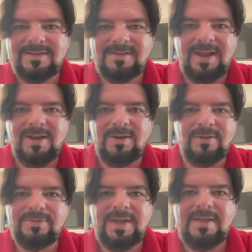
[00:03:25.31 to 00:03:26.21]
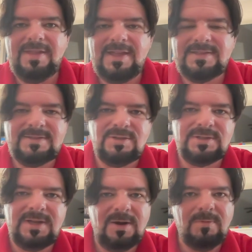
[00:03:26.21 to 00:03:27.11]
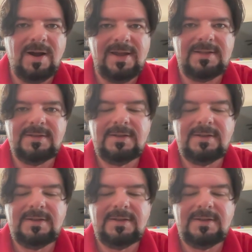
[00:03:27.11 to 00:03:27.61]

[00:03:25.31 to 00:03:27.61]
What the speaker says: now that's just not right."